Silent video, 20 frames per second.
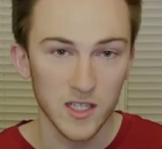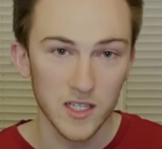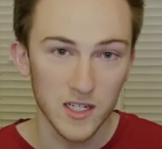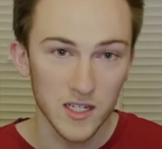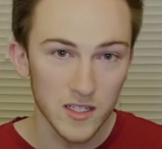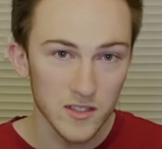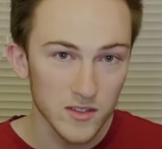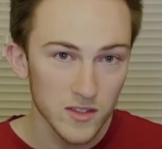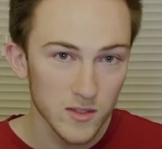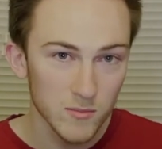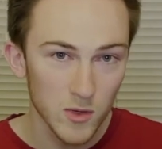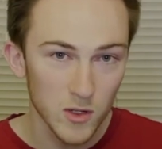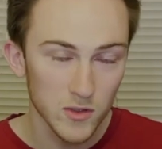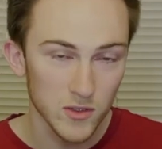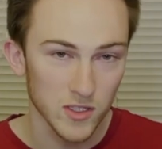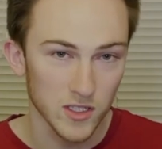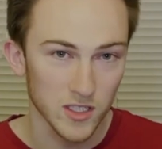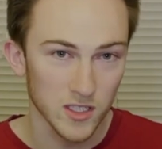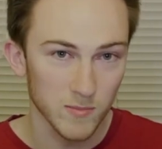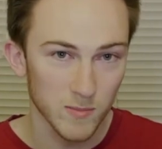It is the
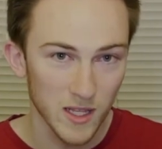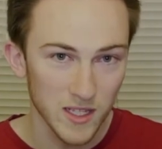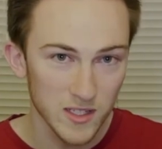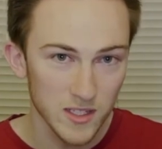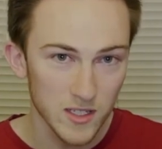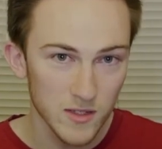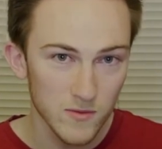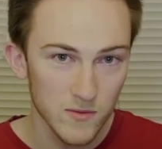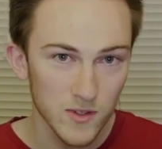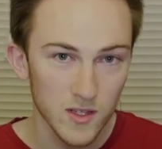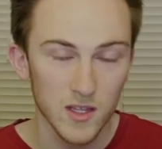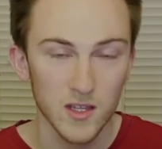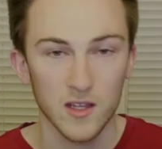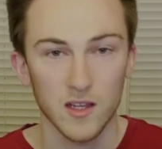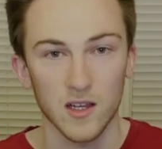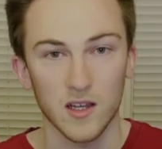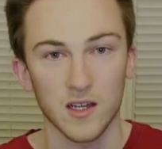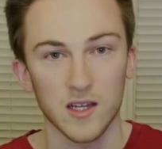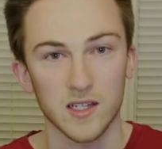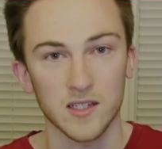most expensive
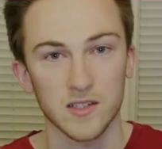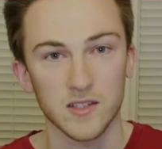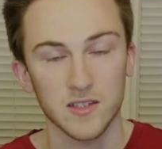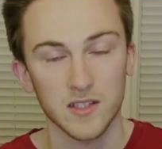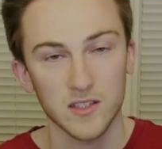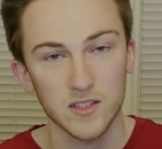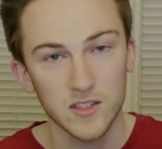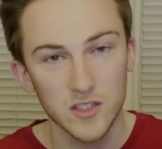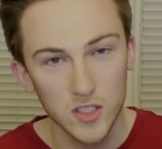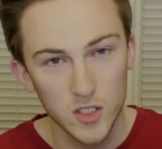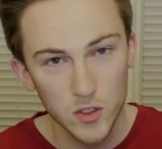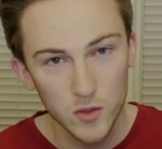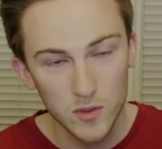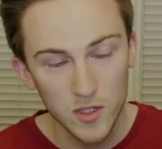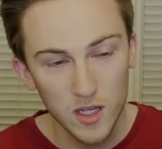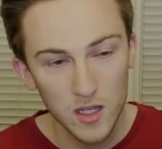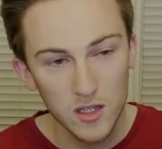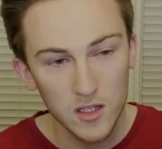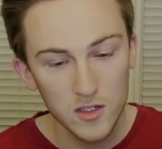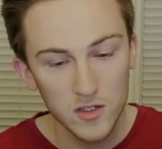at
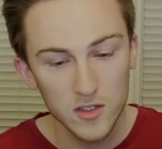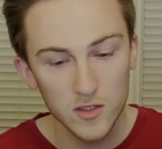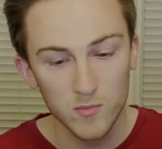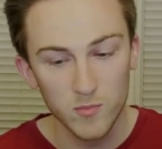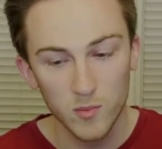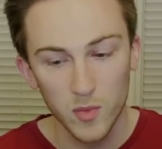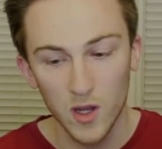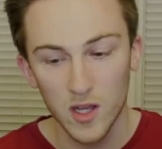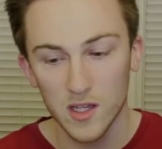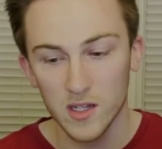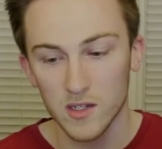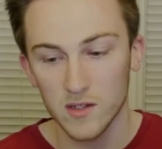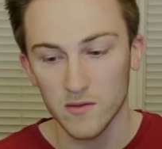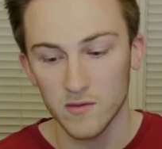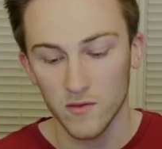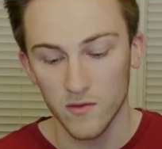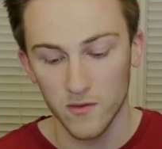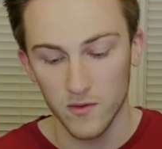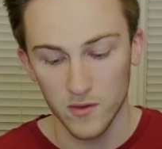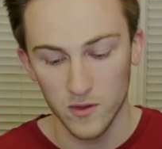$62, but
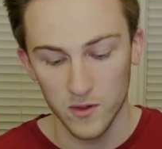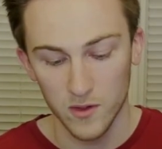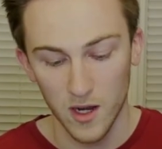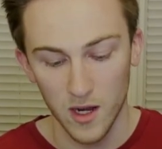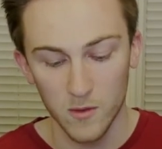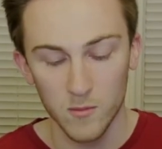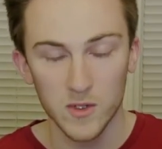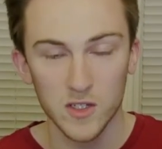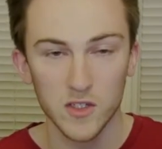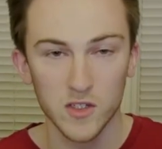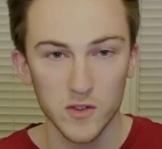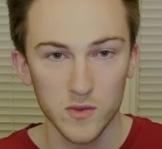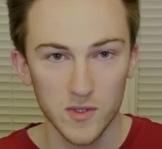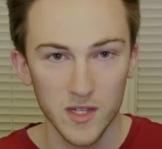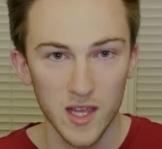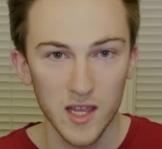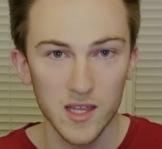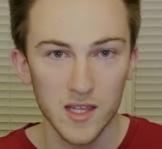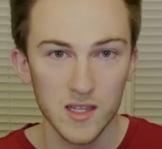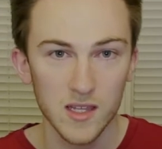for how much you
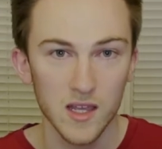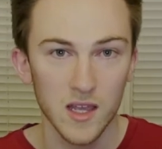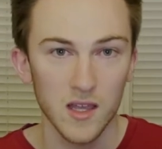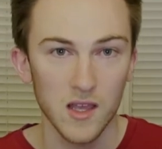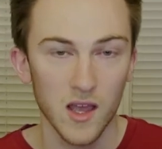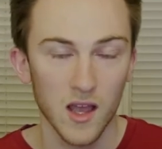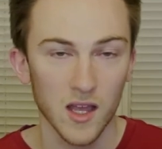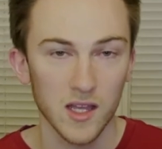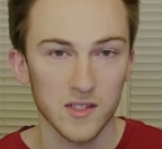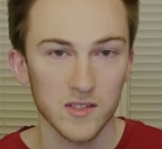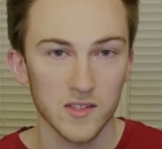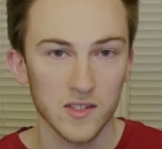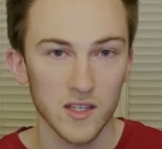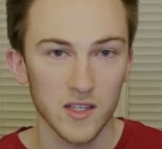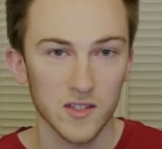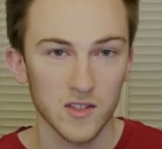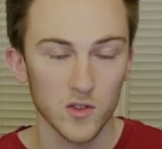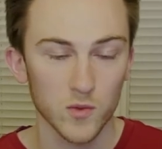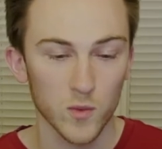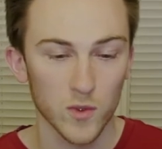get, I'd say
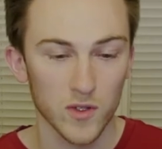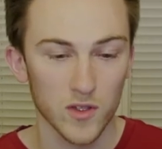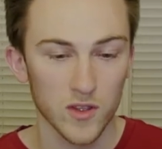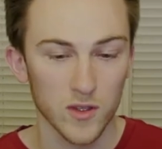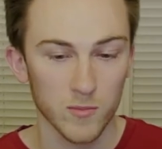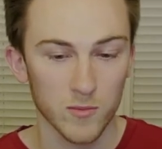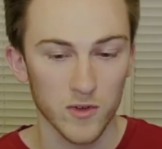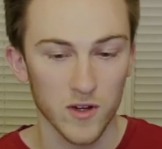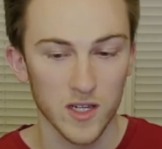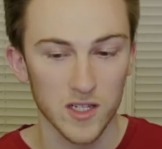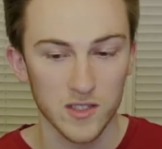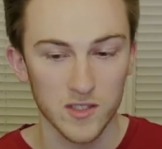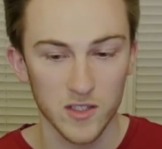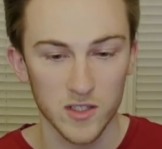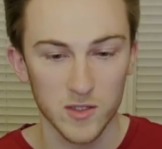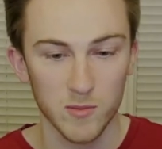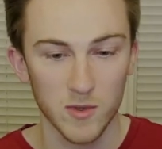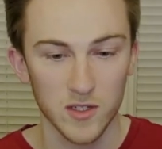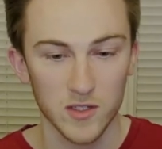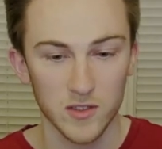it's worth the price,
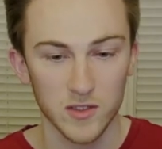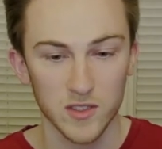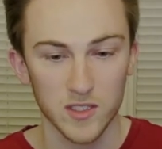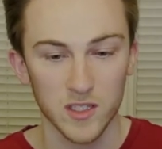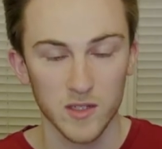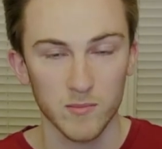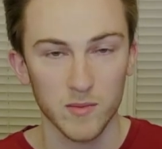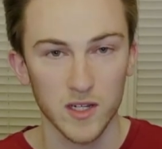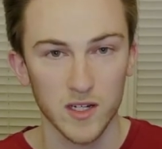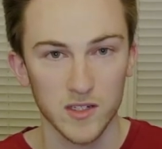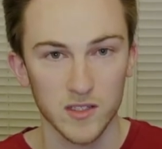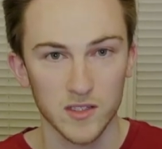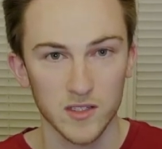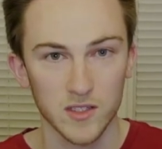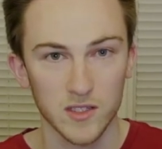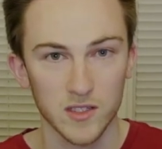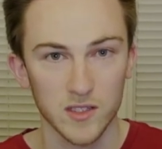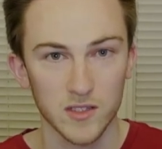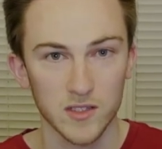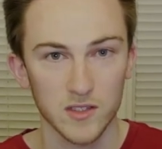especially compared
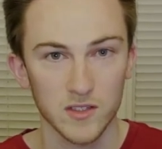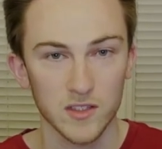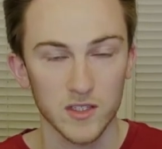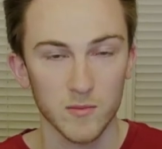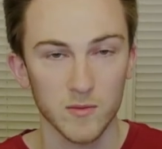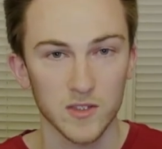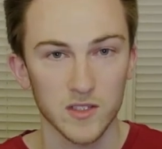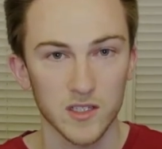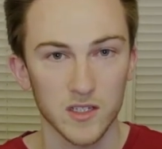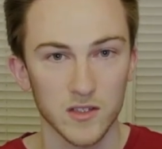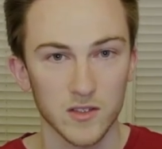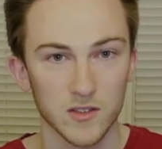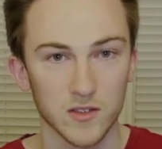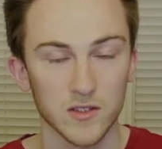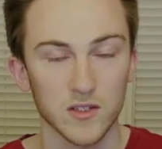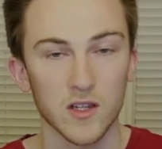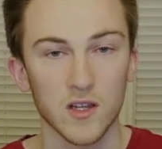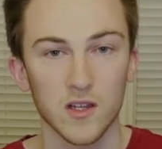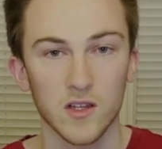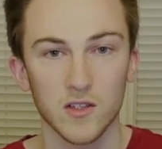to some of the
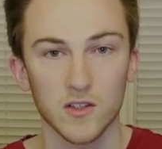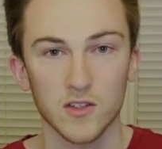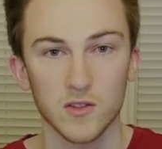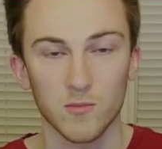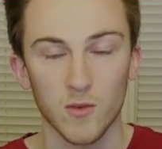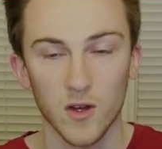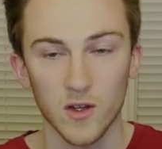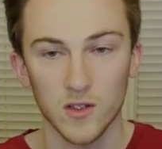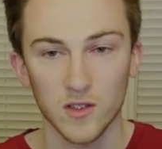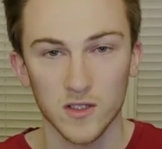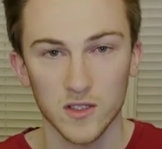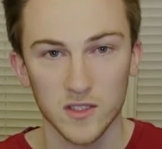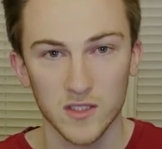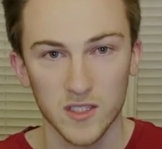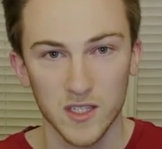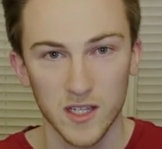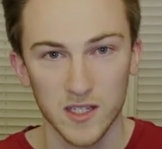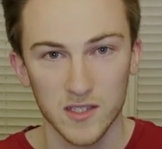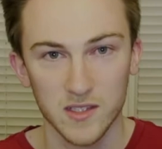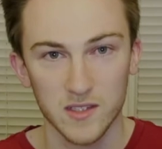other smaller
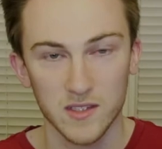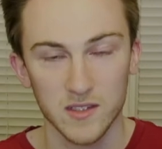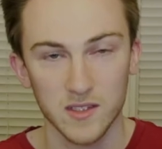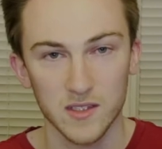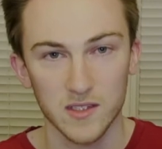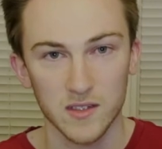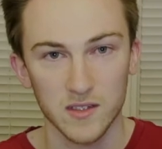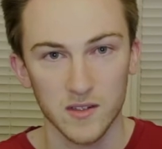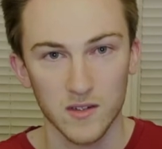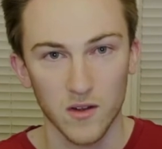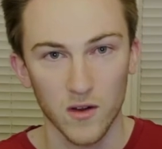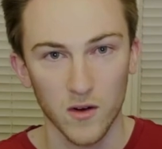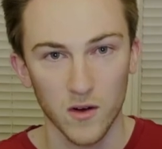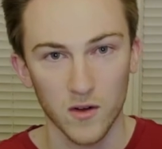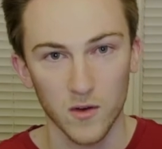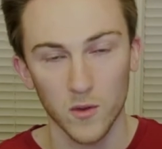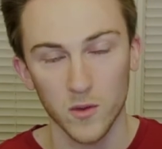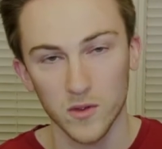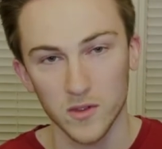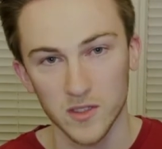sets that
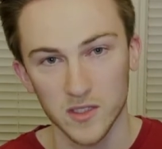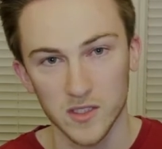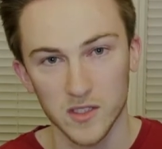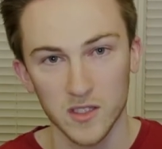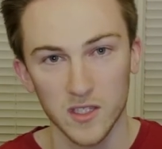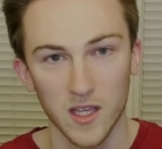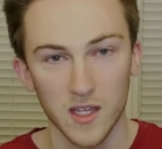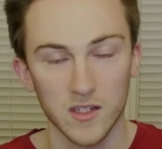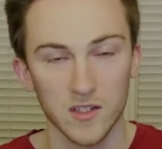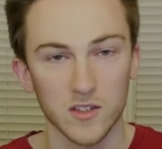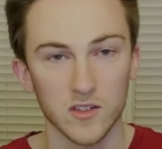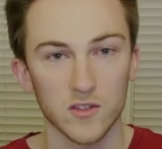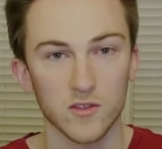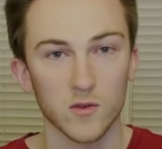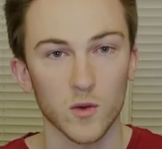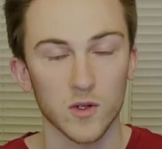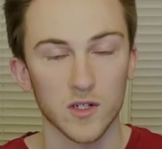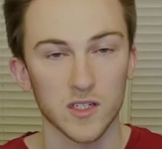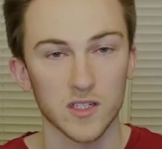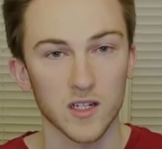are only $10 to
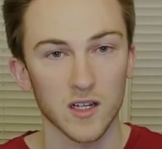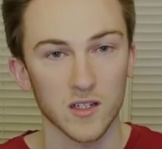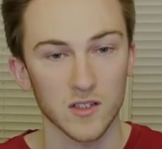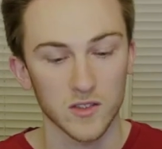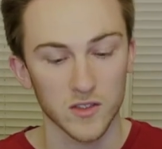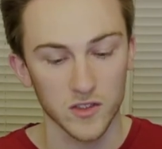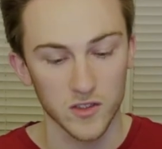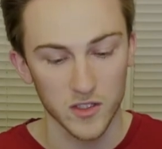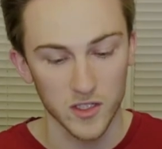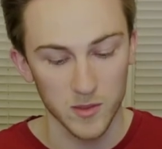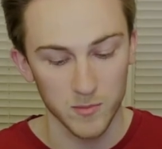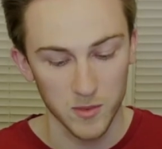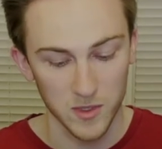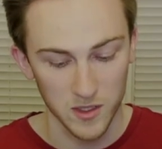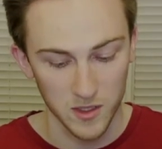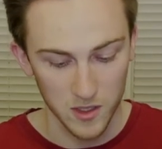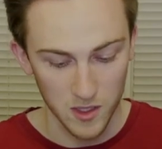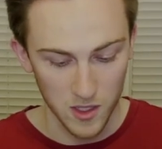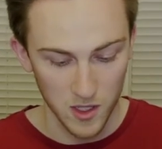$20 cheaper.